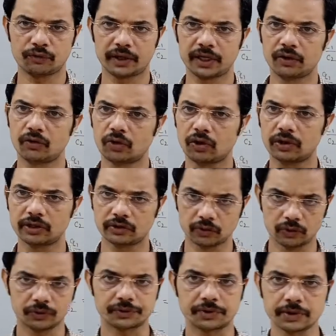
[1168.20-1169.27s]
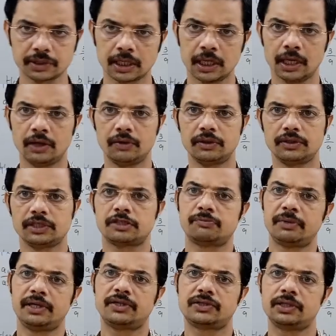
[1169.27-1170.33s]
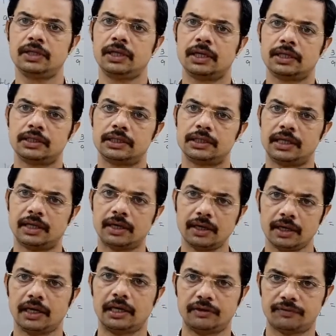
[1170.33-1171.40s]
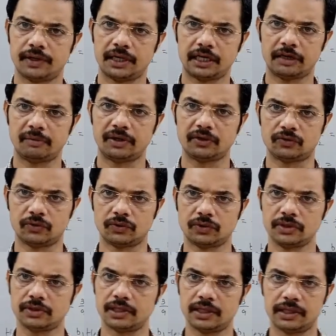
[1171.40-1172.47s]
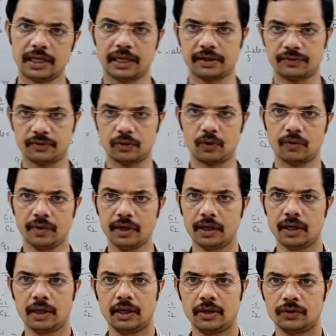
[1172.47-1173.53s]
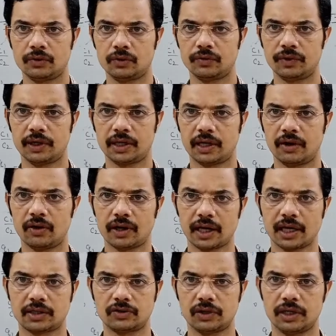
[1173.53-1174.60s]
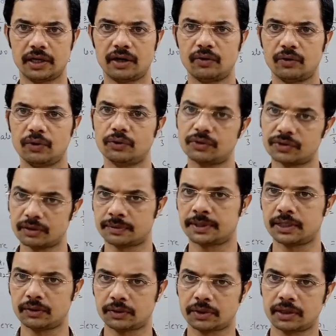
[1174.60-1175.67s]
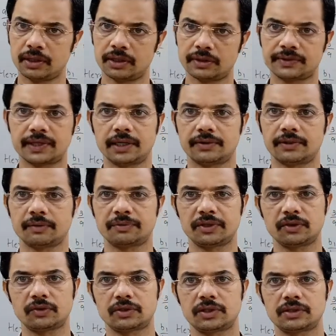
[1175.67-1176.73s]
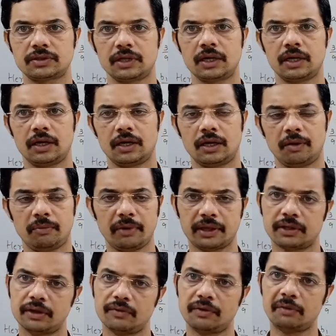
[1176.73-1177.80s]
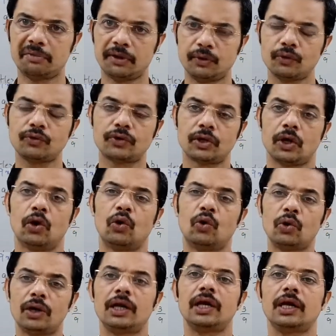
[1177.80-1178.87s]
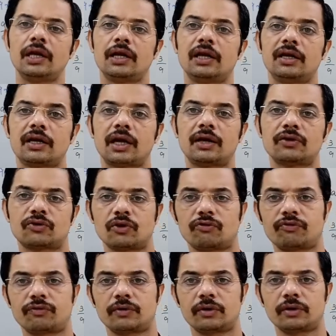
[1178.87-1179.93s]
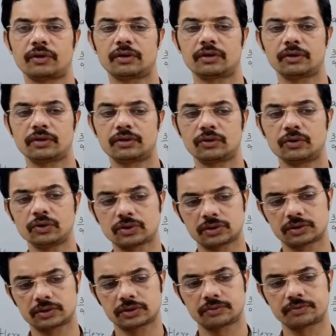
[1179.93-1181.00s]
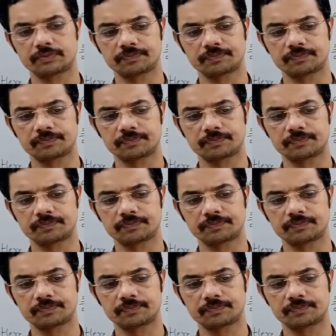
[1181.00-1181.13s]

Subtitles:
to find out all the solutions. We will just mention that there are infinitely many solutions and that is over. So we cannot actually now use substitution in this case. Substitutions and method will be used only in case of those